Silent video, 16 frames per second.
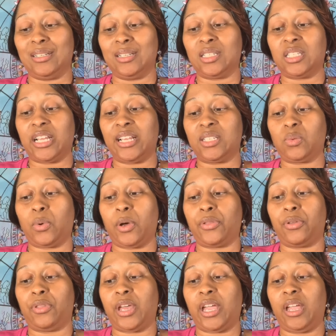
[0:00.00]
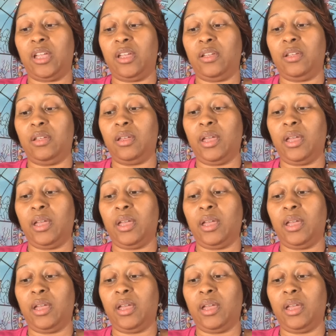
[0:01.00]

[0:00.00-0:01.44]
assess whether they